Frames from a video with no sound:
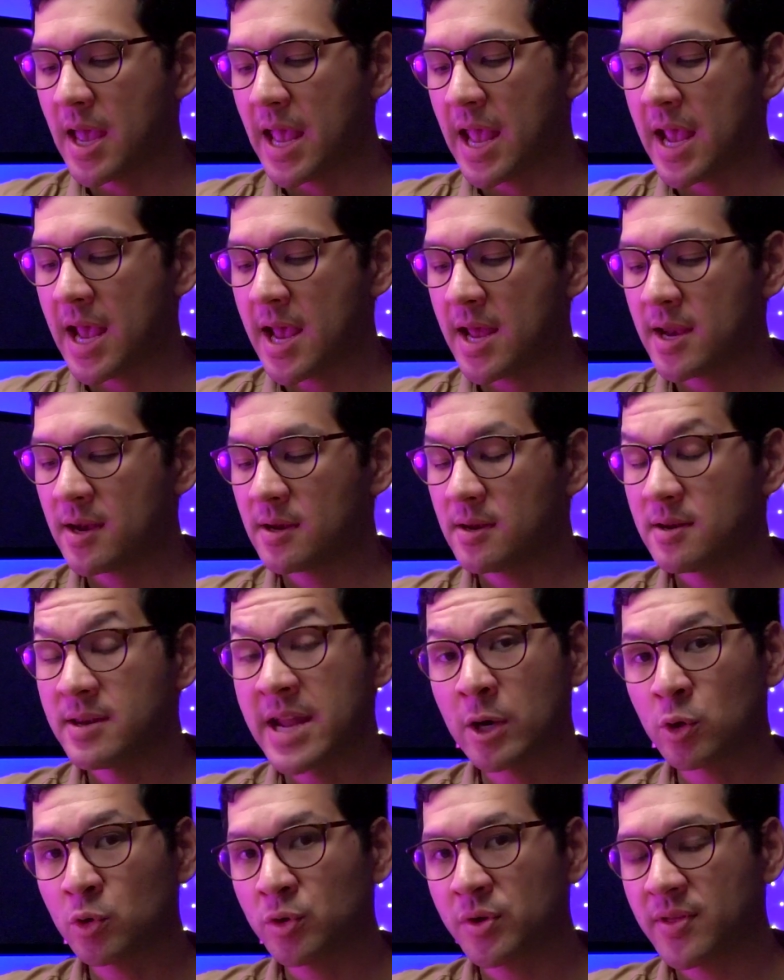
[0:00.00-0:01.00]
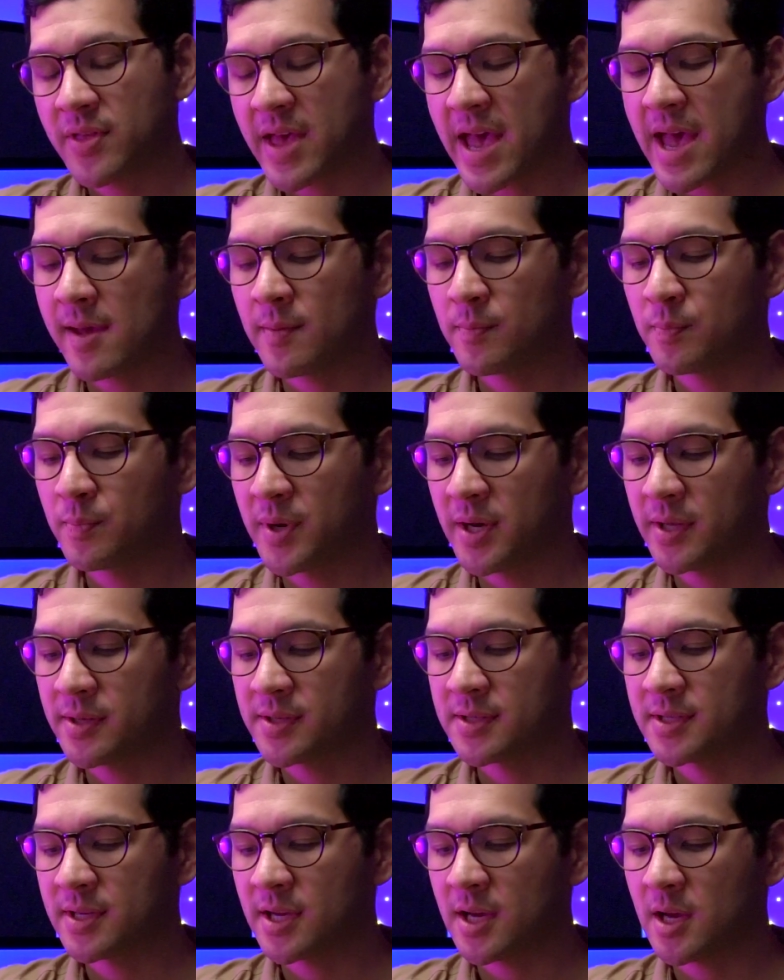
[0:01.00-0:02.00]
And not only that,
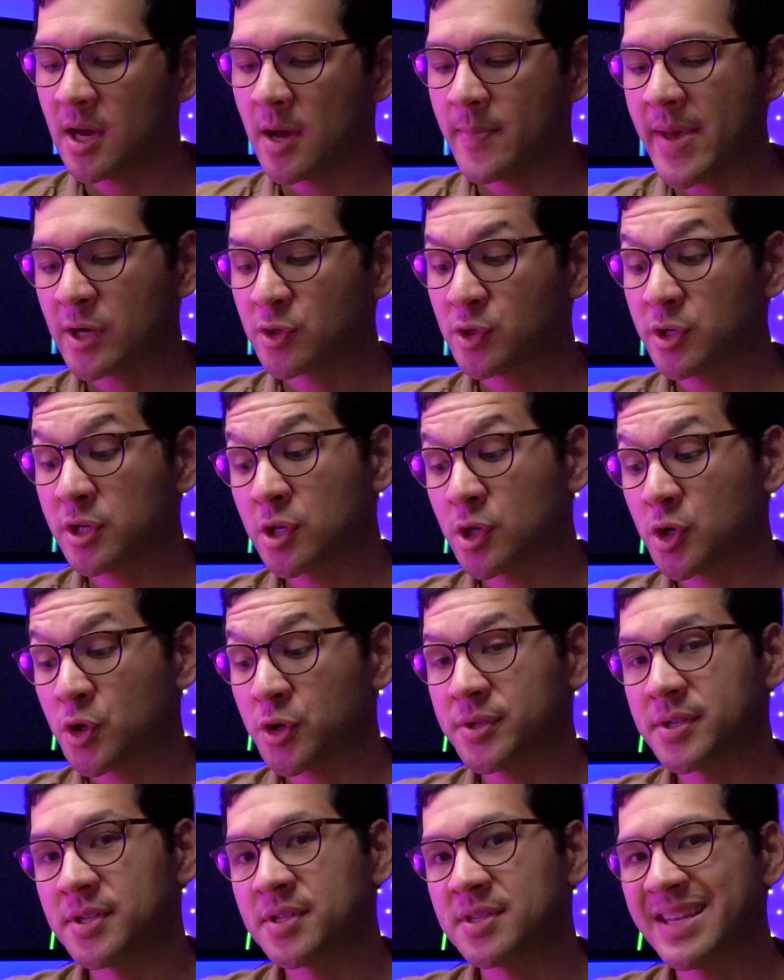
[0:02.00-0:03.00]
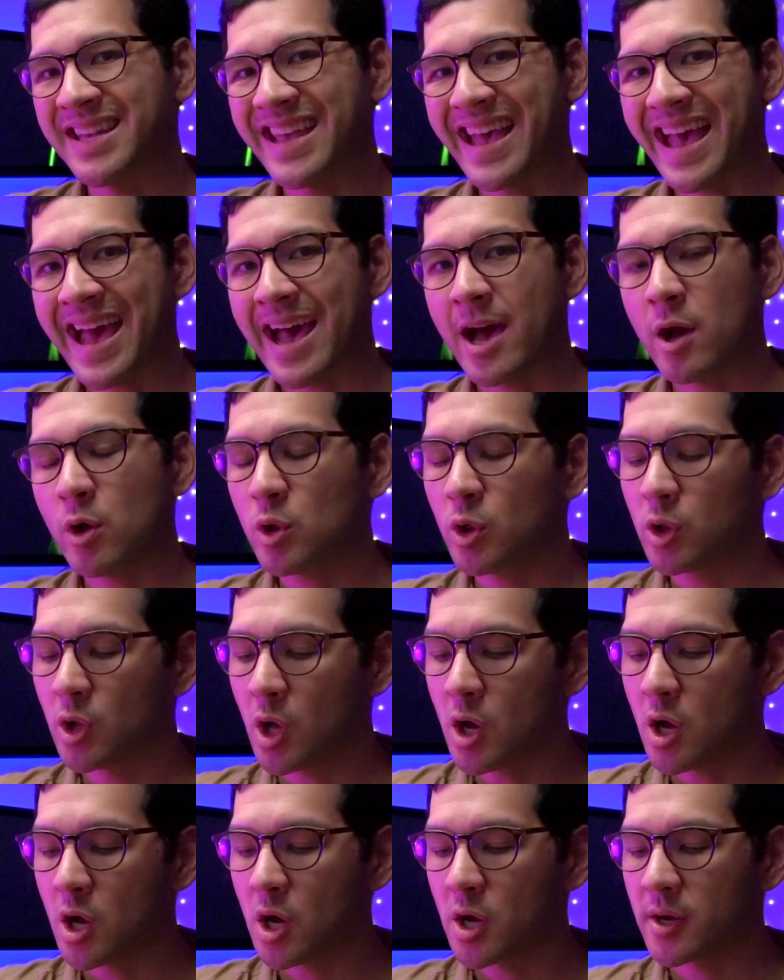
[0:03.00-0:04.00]
but uh, I'm actually curious to see how
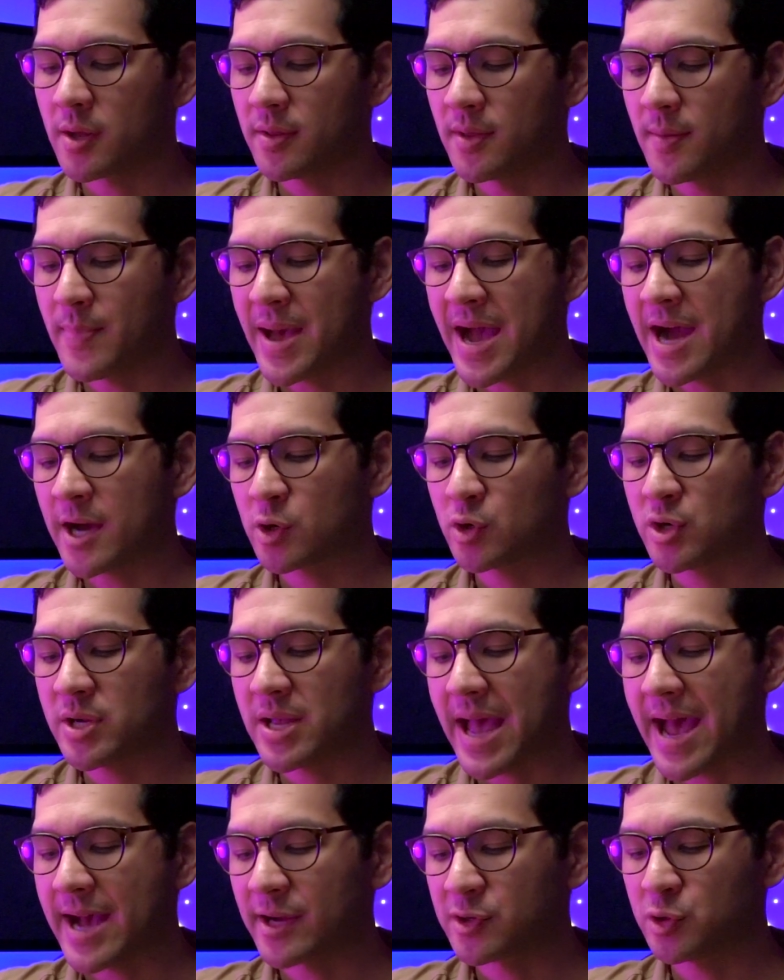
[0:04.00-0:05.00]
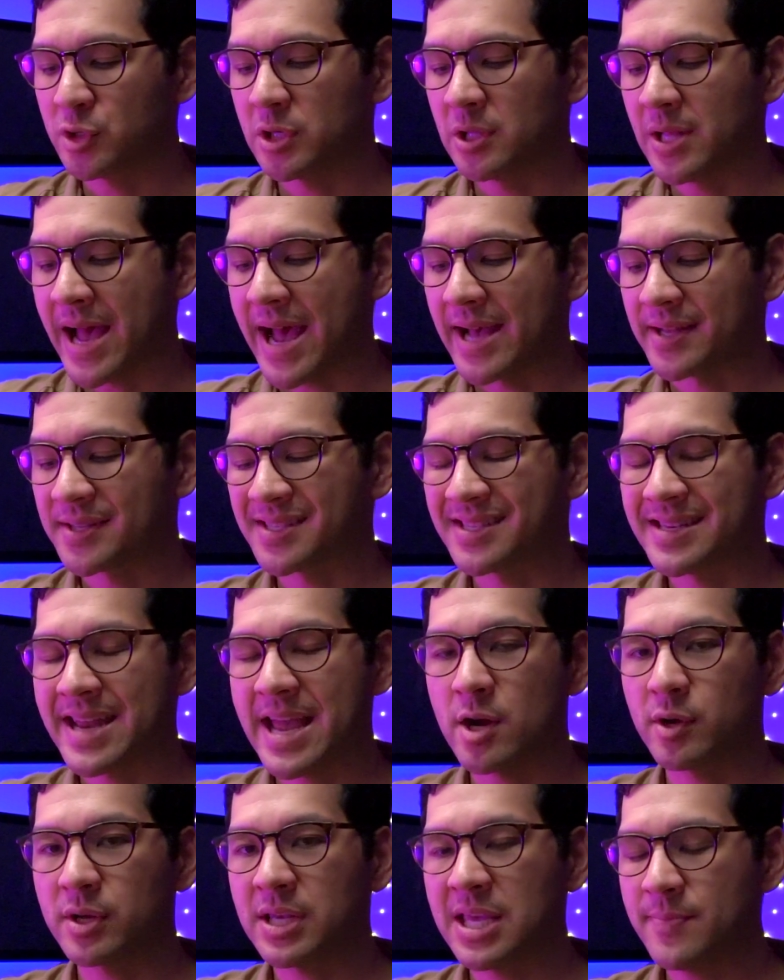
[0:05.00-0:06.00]
long the battery actually lasts.
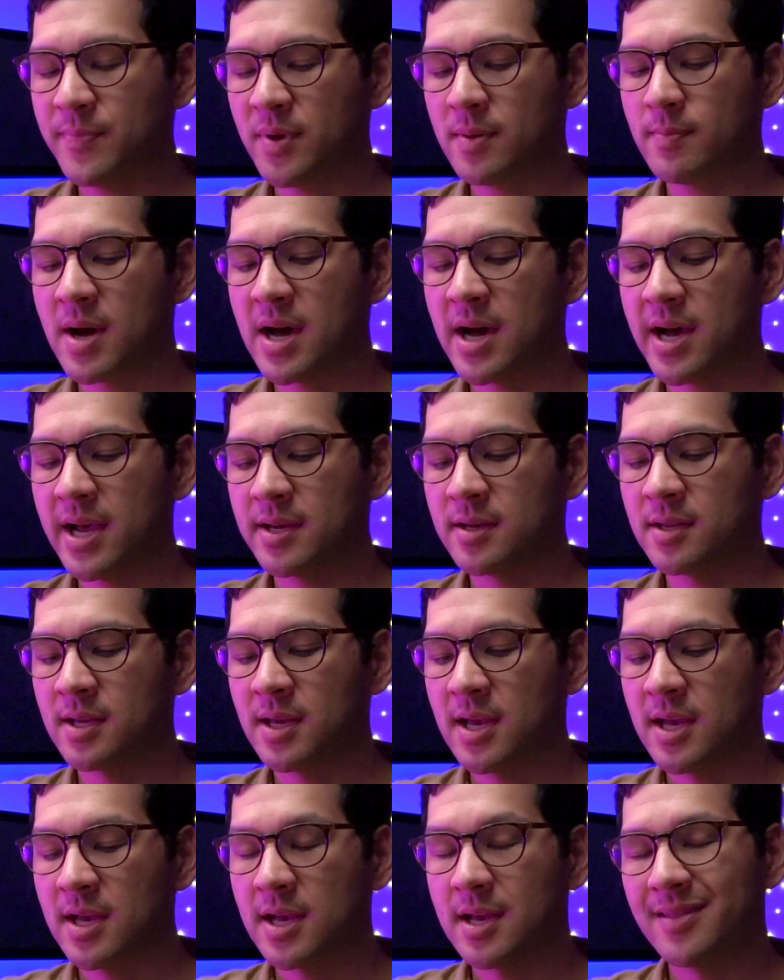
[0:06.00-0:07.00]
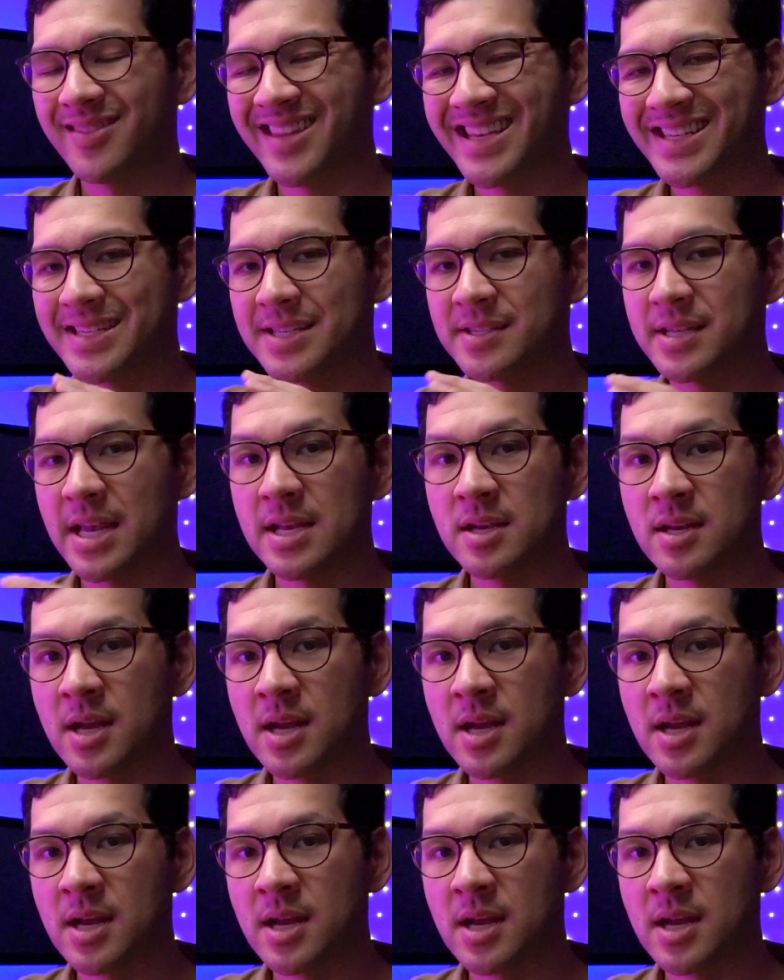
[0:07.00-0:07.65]
Now, keep in mind, this is a